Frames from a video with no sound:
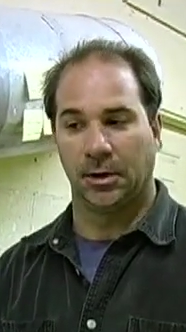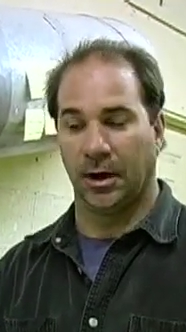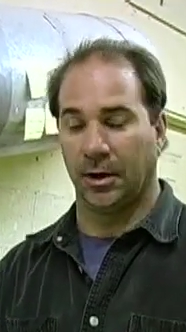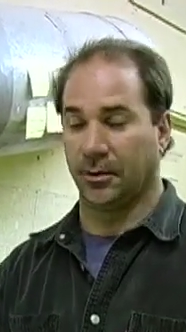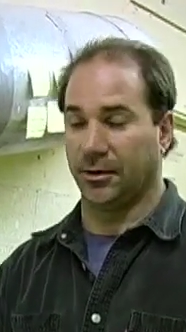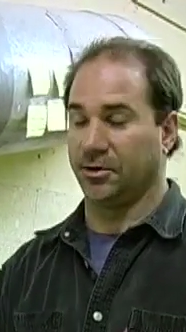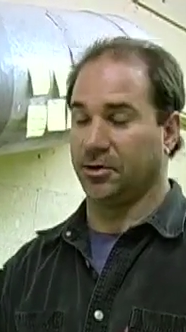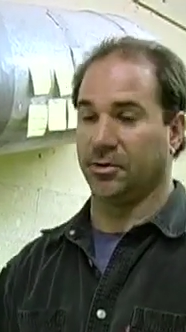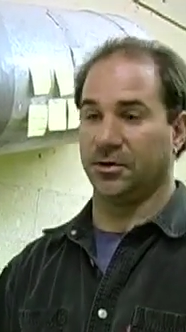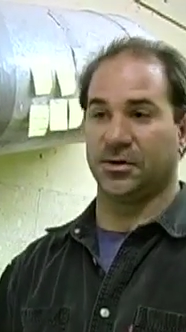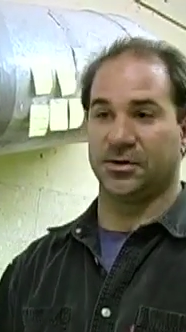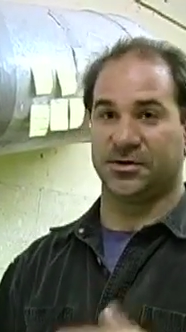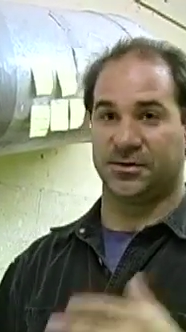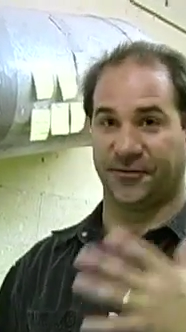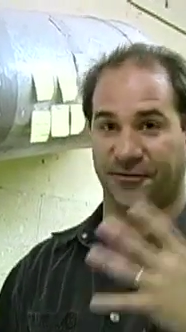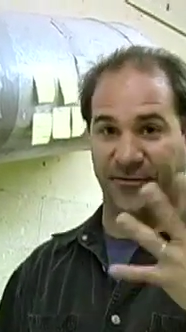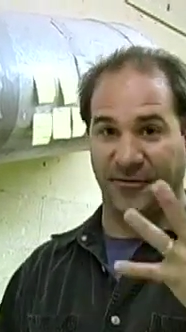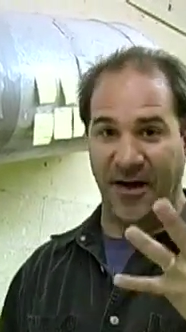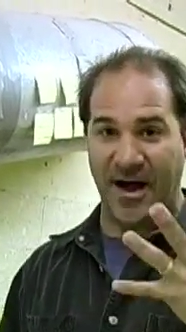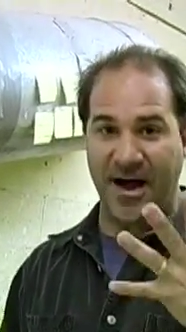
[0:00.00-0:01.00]
And we do this
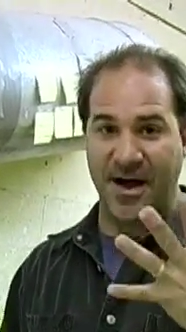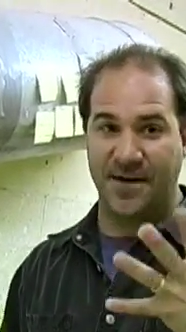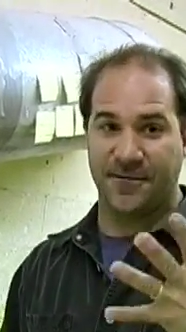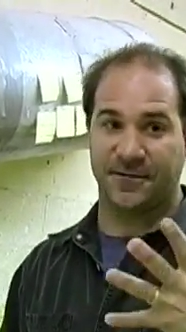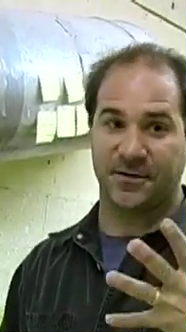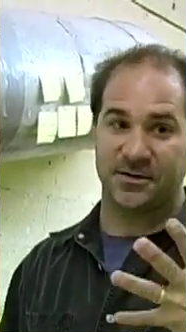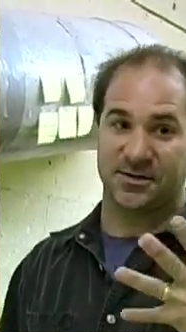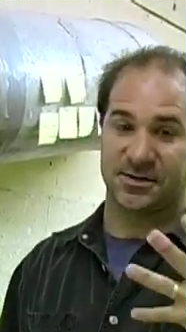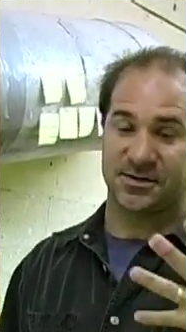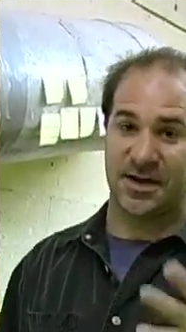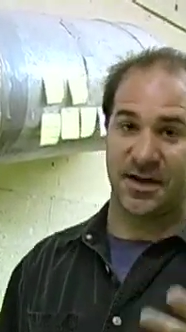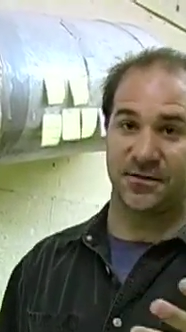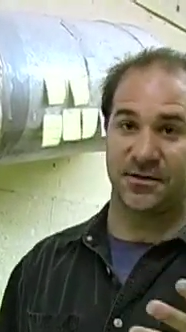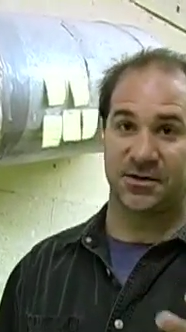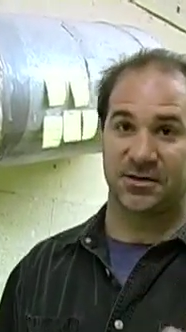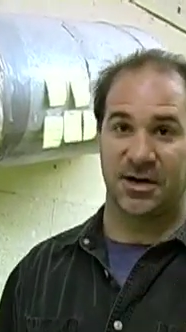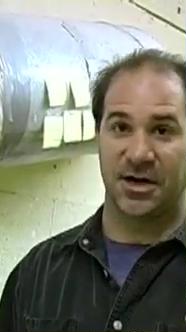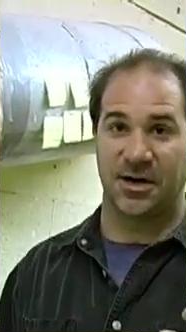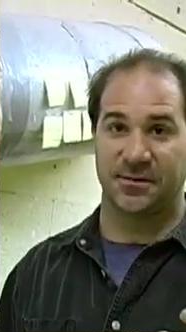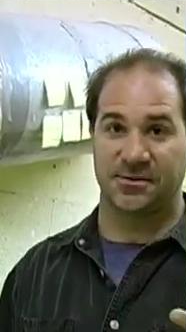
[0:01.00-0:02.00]
five to
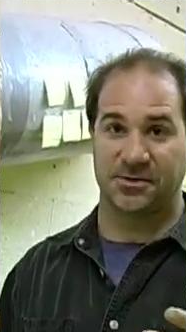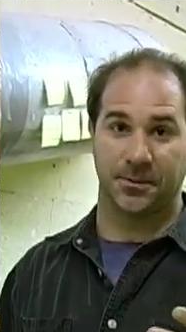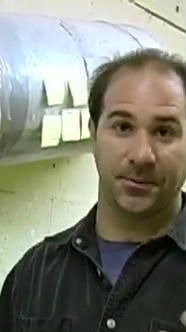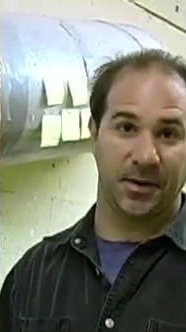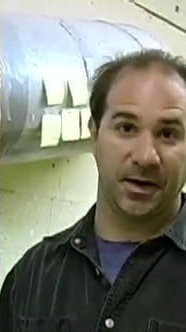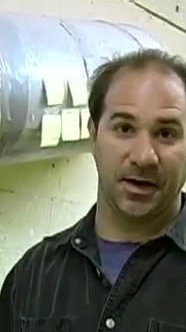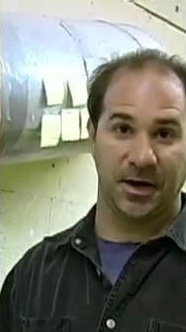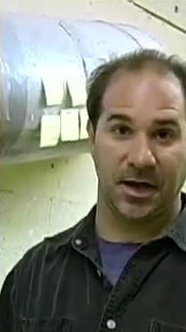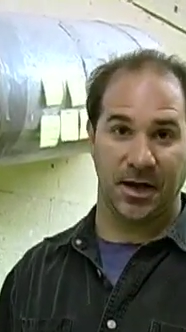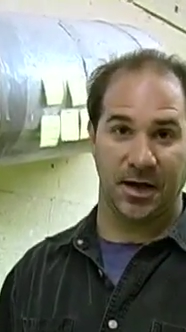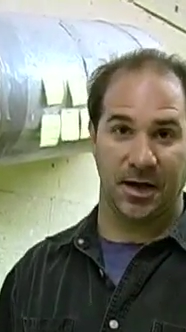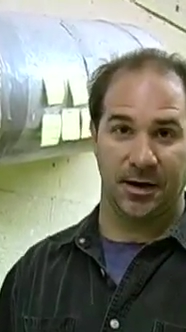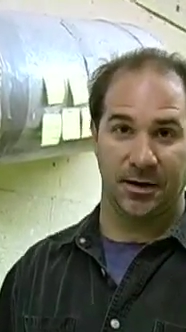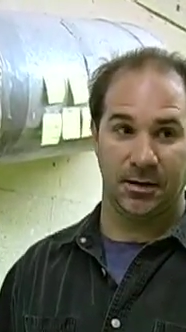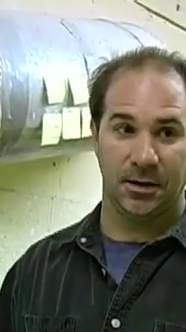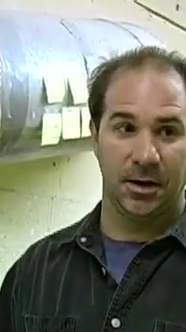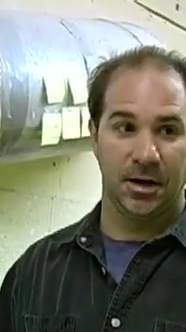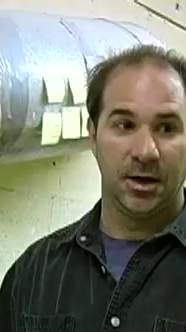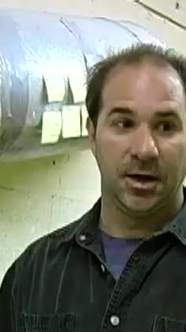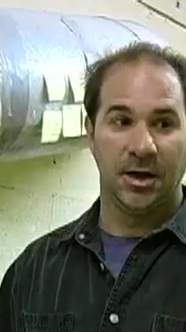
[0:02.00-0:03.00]
seven times, depending on
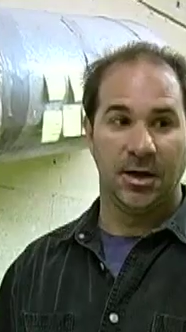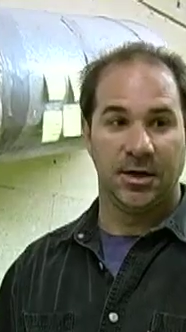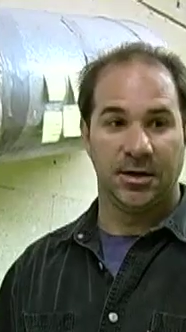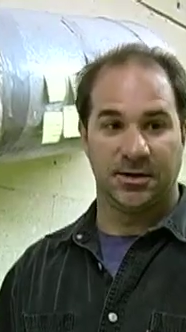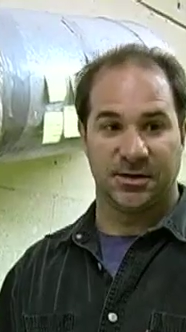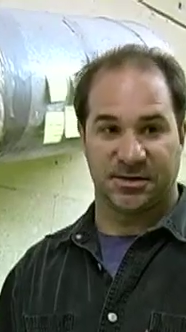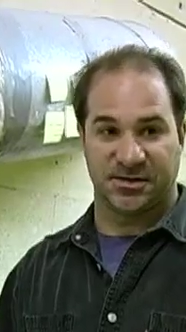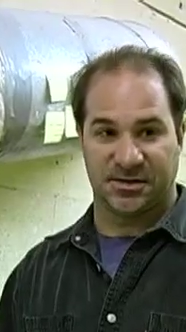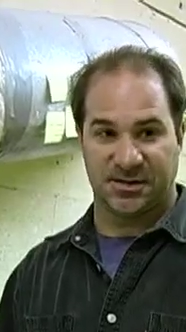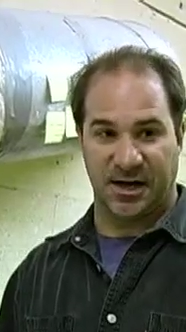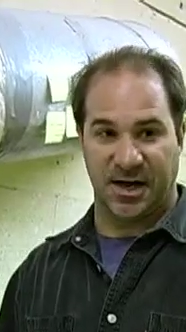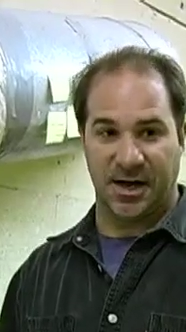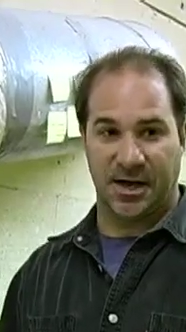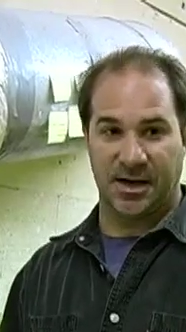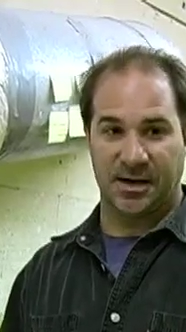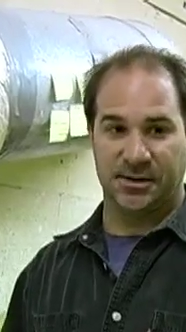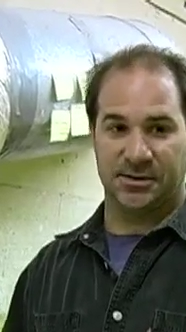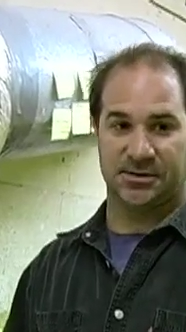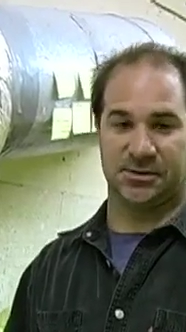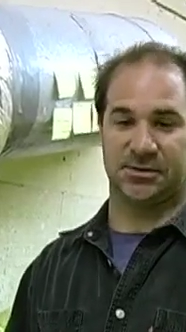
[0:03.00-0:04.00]
the
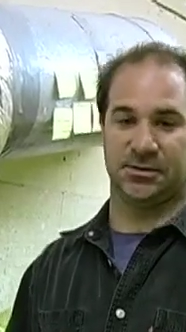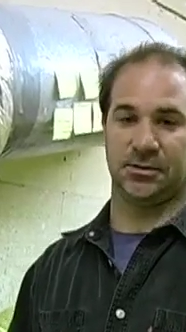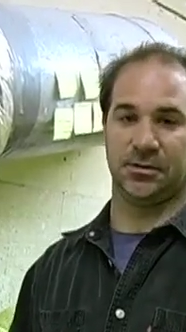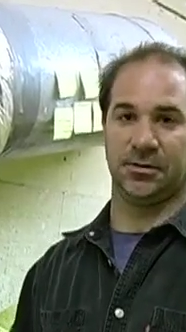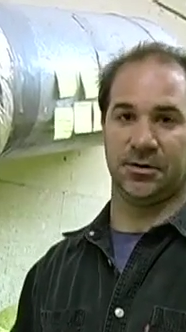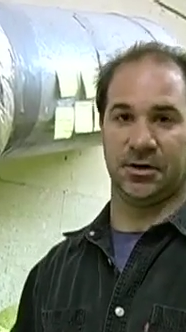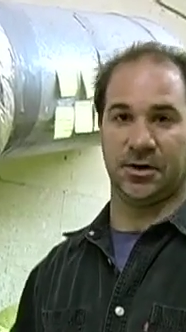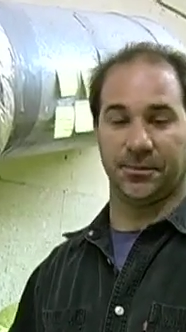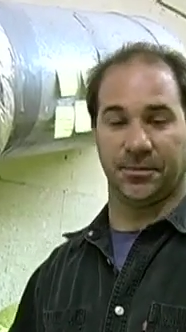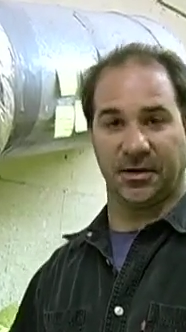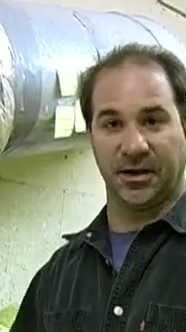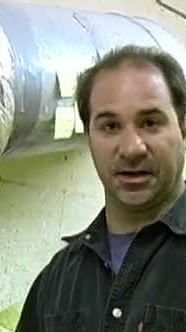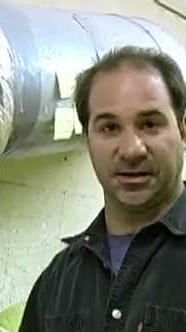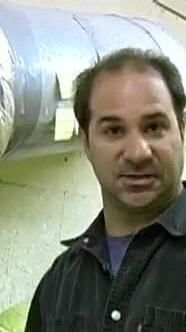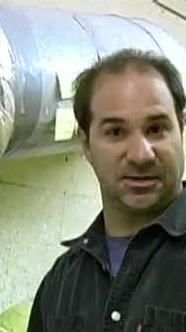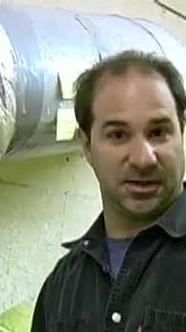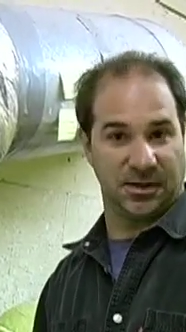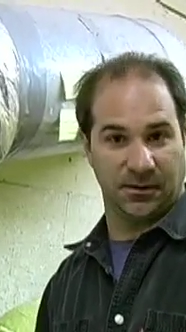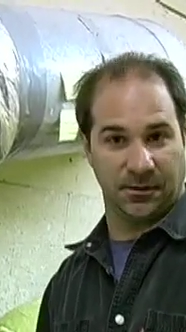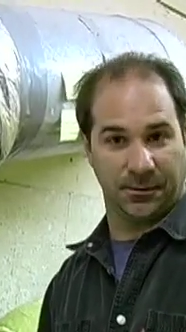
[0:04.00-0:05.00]
size or the
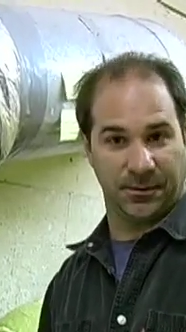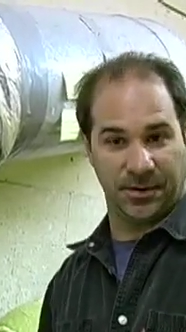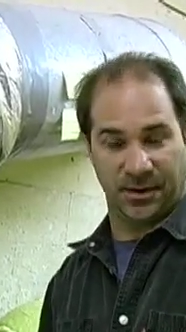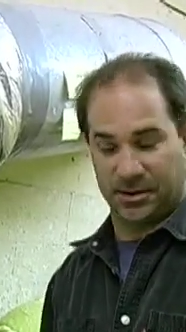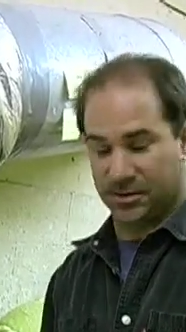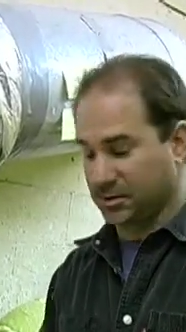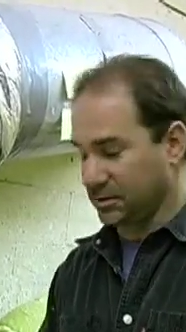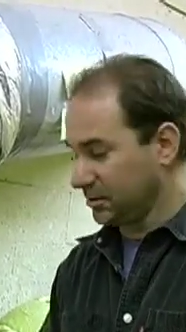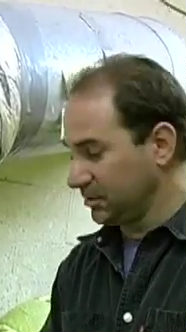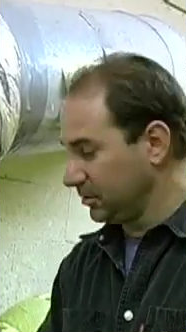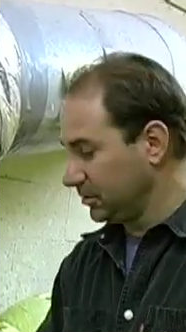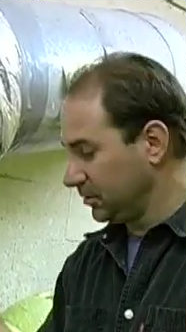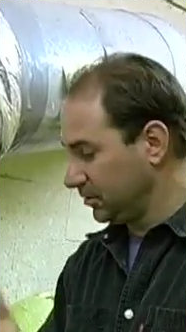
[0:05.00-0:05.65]
complexity of the piece.